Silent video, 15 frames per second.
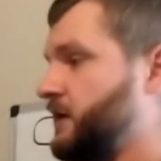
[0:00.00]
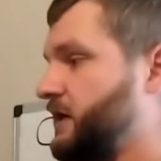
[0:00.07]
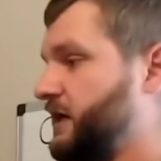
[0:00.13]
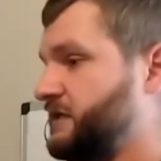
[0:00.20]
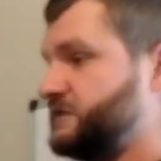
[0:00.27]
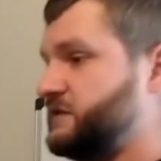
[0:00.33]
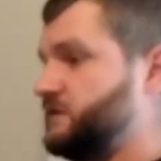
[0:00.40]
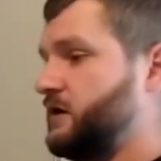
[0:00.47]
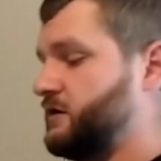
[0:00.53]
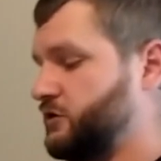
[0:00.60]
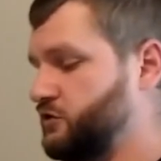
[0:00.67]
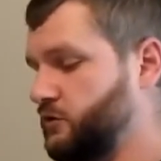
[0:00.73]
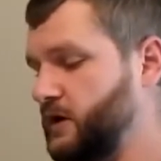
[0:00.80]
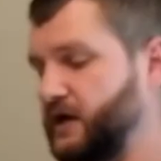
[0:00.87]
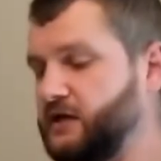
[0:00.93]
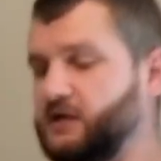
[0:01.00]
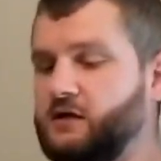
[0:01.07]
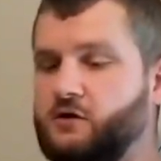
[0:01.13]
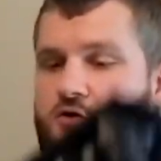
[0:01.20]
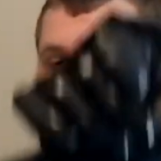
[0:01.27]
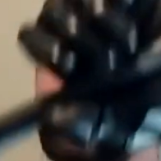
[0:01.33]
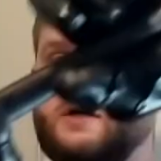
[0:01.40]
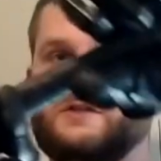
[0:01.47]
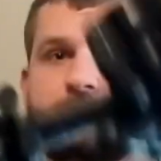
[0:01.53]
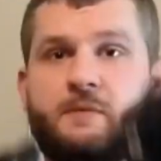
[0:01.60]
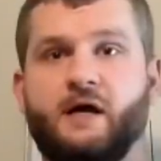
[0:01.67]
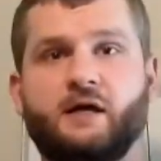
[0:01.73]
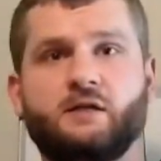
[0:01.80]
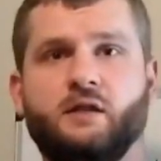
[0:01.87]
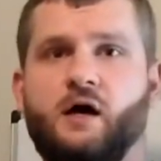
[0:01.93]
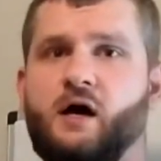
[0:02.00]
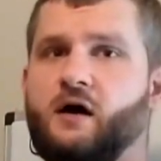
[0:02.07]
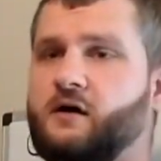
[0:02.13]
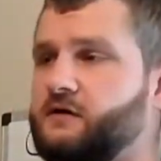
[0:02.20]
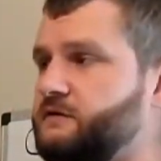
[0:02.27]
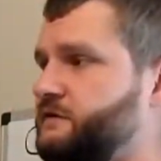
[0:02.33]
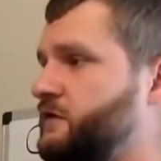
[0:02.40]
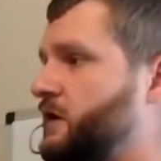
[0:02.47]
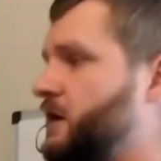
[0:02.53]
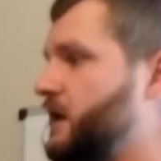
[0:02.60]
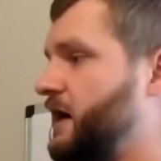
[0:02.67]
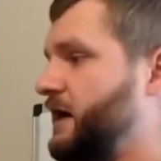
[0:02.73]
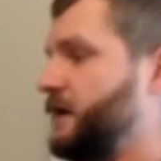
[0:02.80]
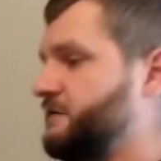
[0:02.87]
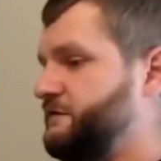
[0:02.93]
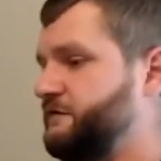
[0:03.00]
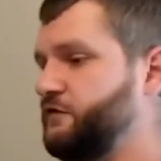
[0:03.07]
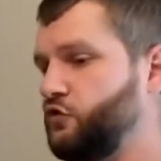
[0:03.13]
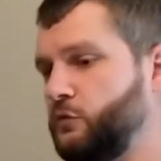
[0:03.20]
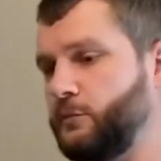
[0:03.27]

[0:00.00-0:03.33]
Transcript: It's not grinding across my glove. I have full